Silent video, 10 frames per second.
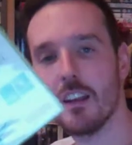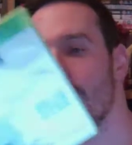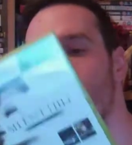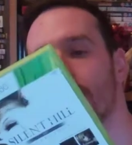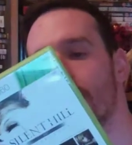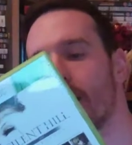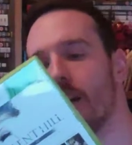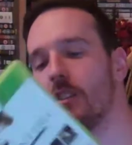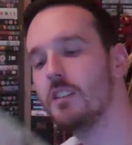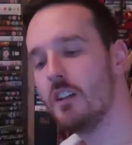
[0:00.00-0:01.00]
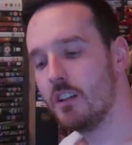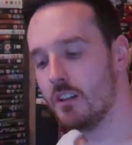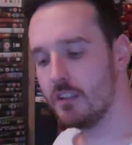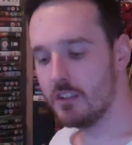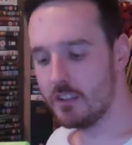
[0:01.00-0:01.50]
Hill H D Collection?
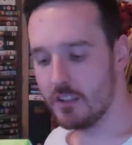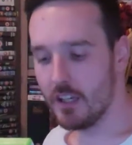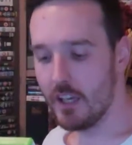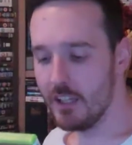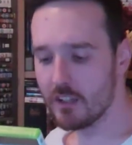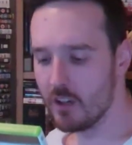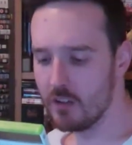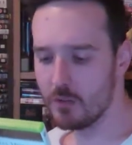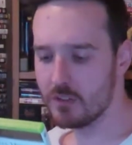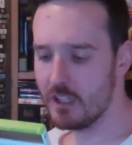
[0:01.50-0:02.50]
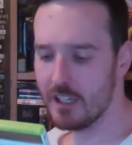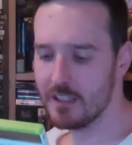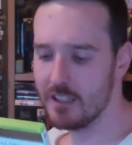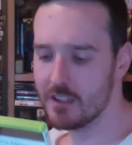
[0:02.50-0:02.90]
Includes Silent Hill